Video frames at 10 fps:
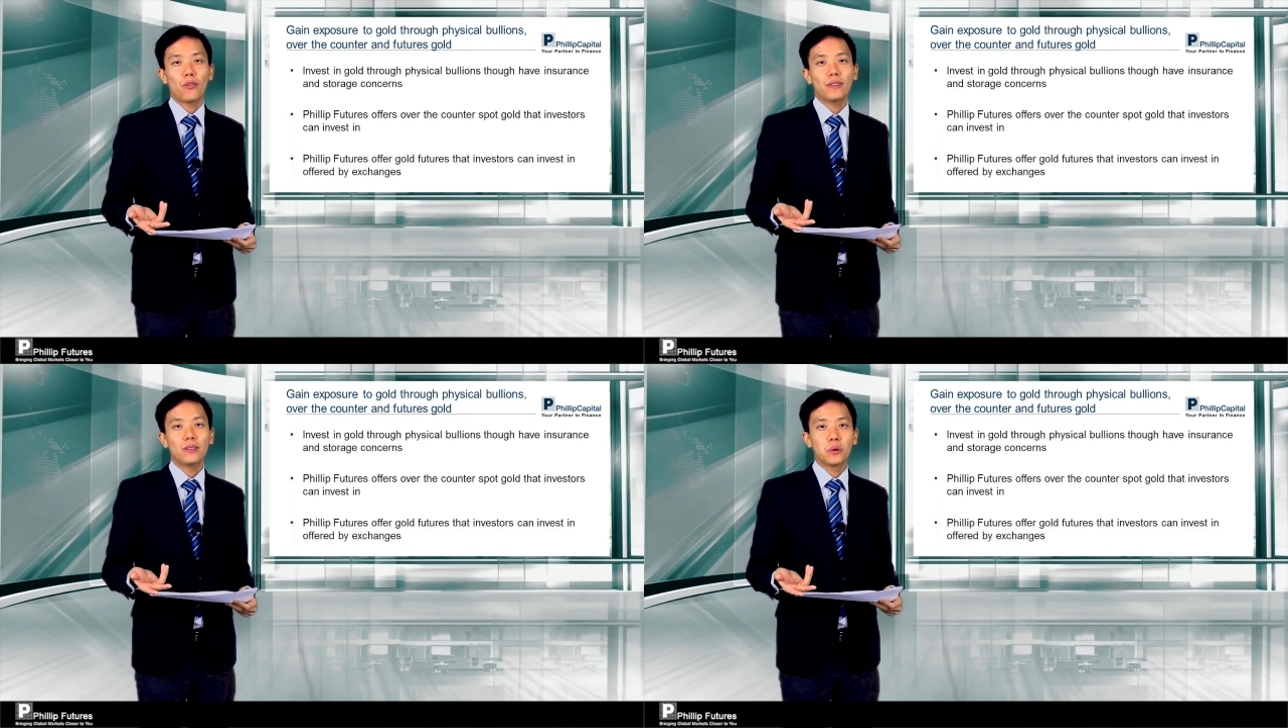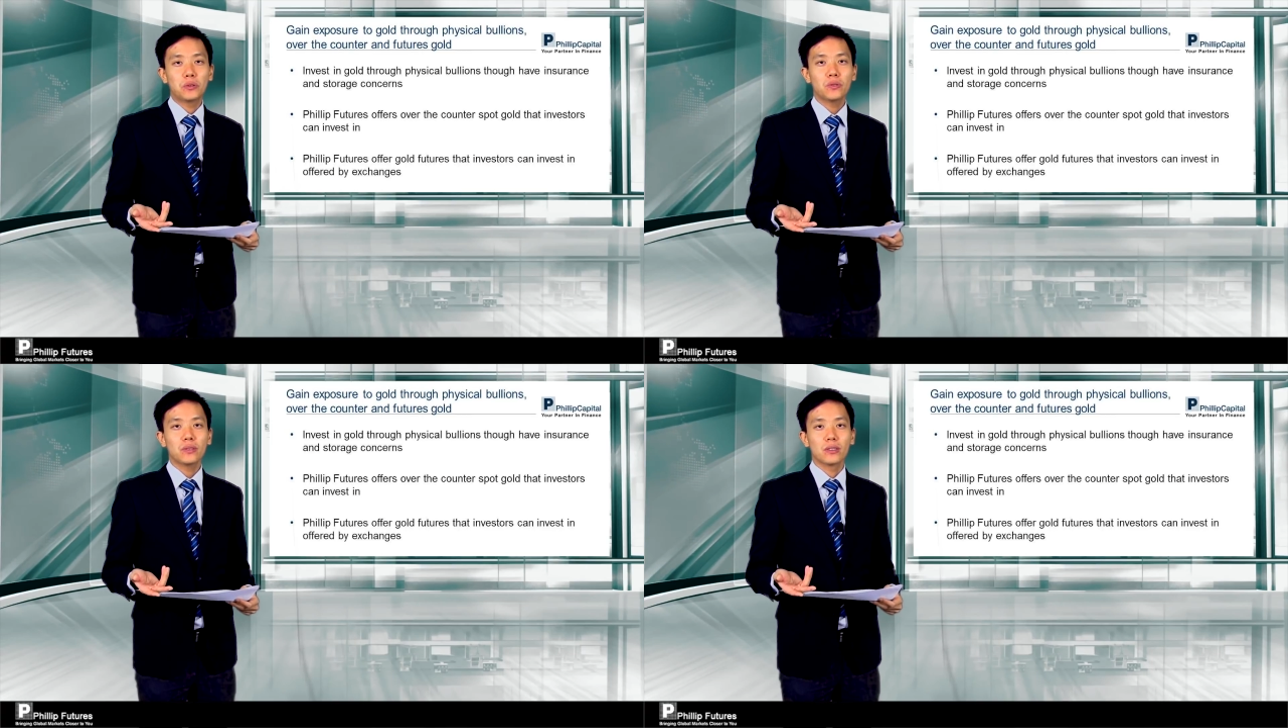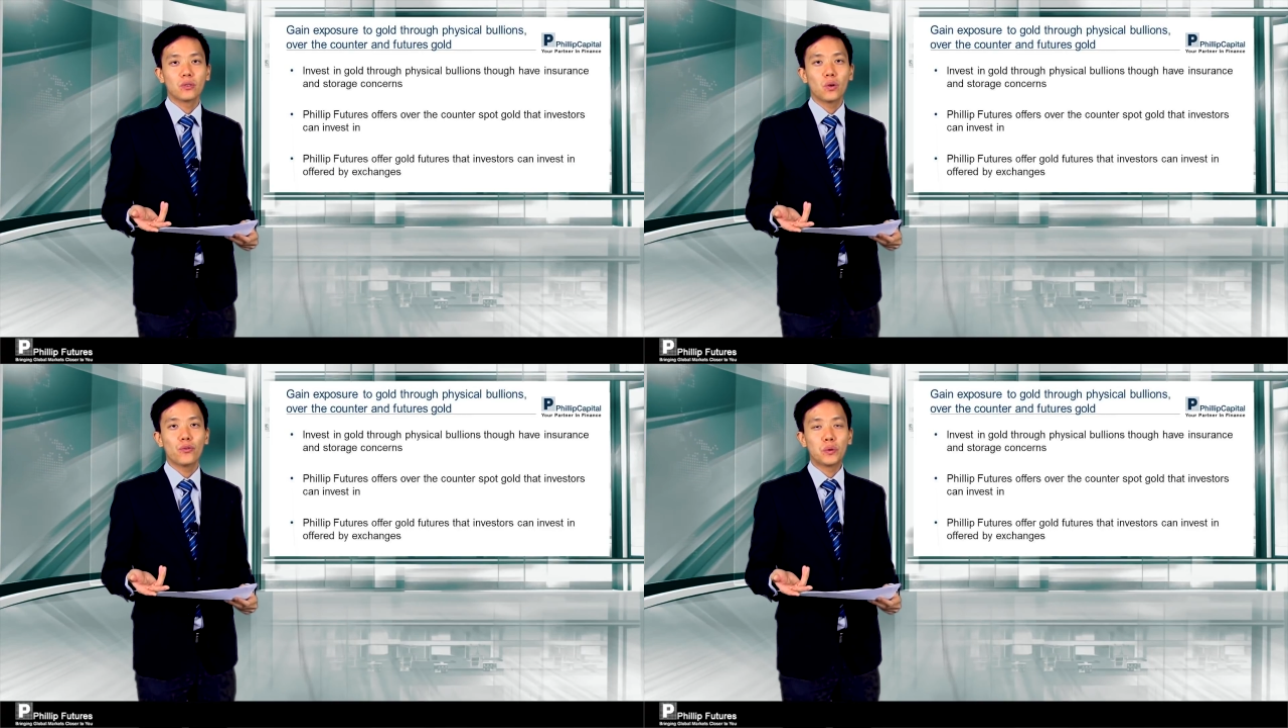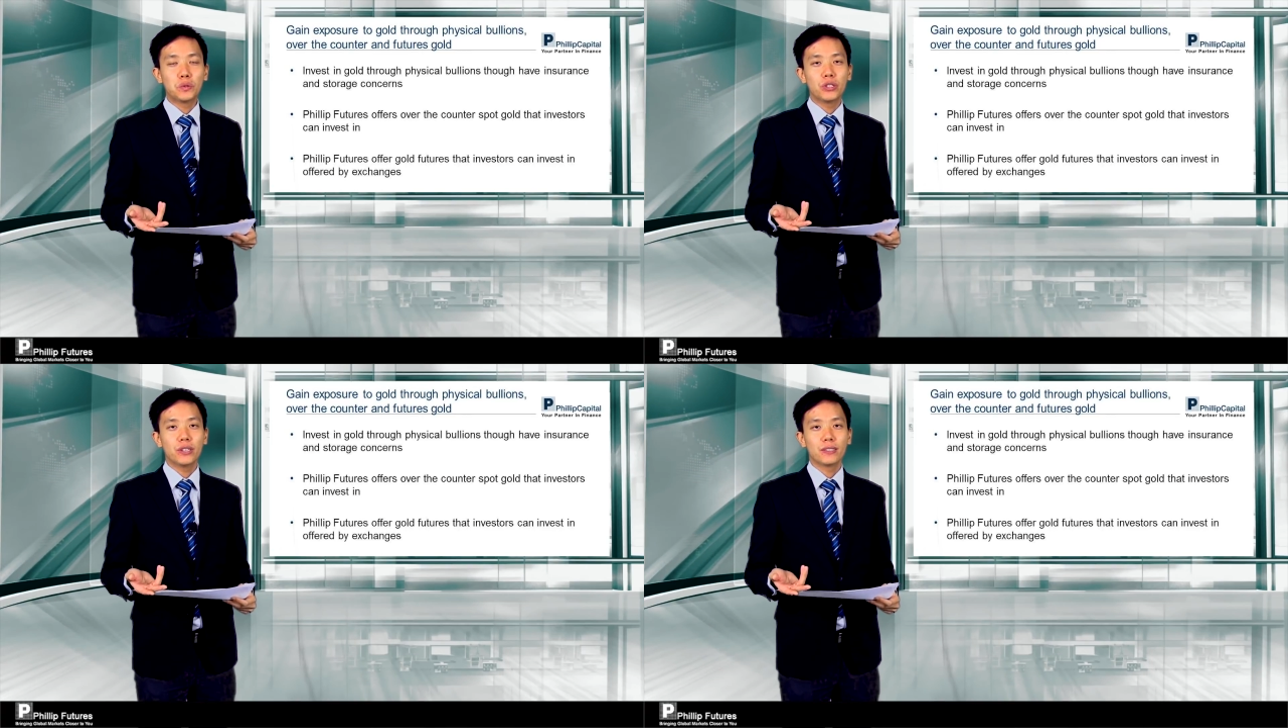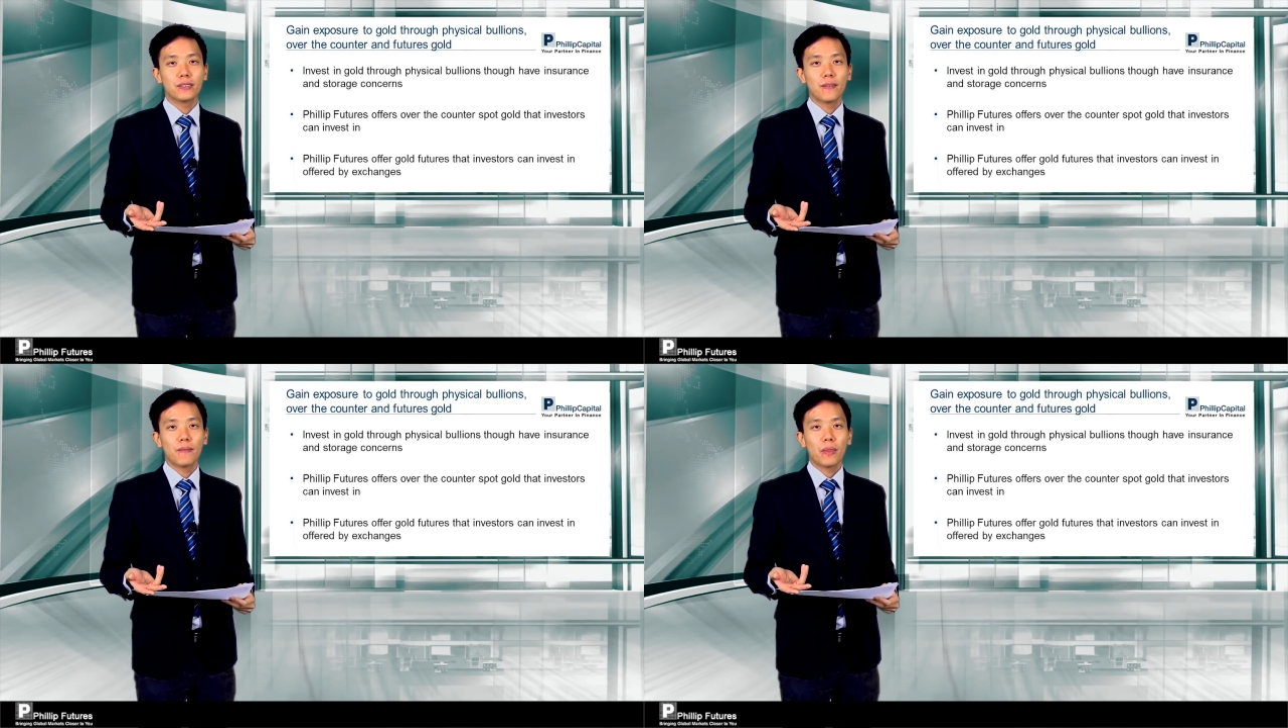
offer also the gold futures